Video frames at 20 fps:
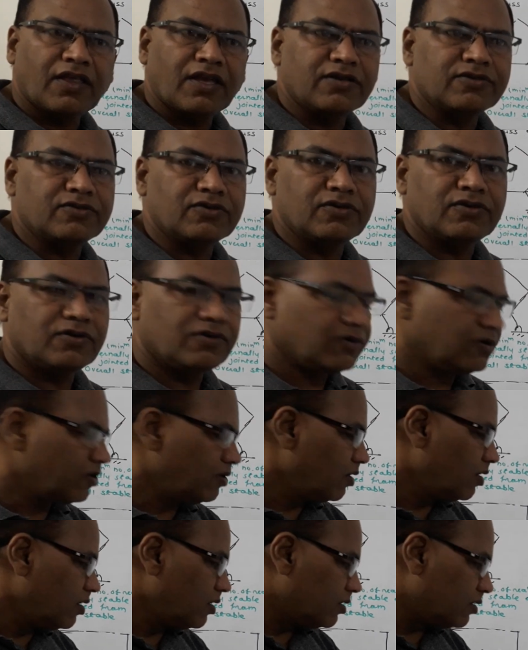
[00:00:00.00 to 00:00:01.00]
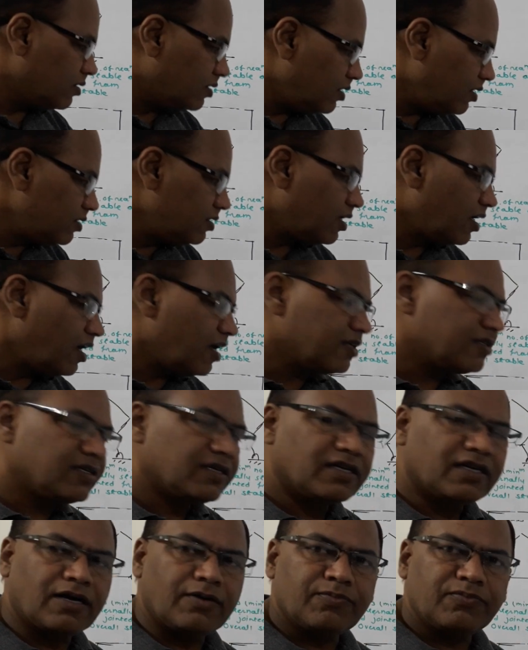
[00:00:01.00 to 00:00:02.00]
So, these
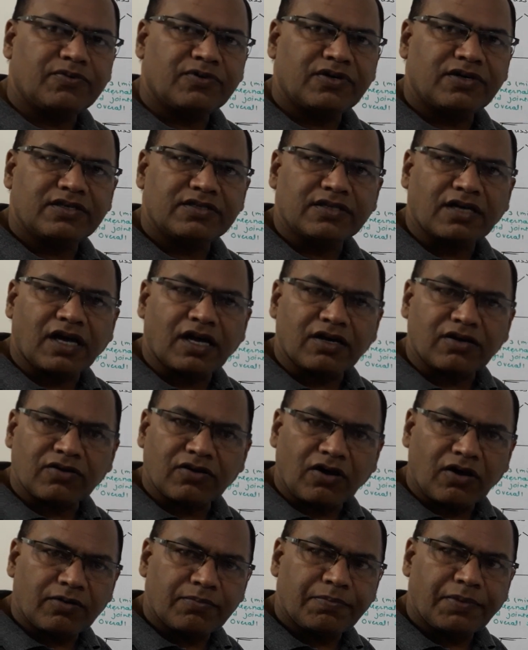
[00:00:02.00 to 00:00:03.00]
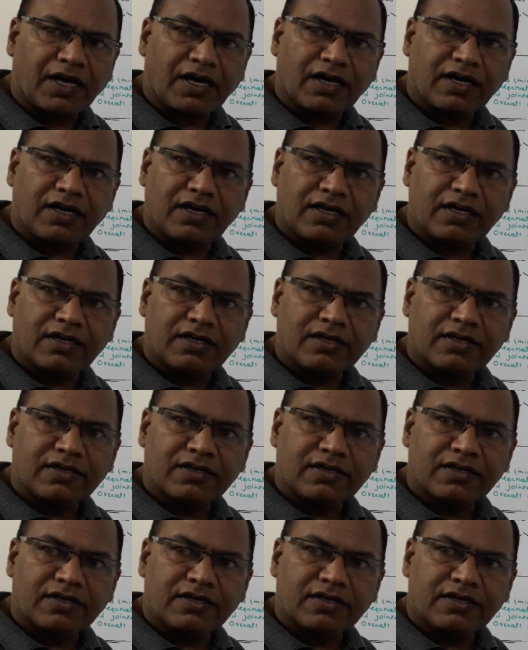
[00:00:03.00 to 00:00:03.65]
reaction components are non-parallel,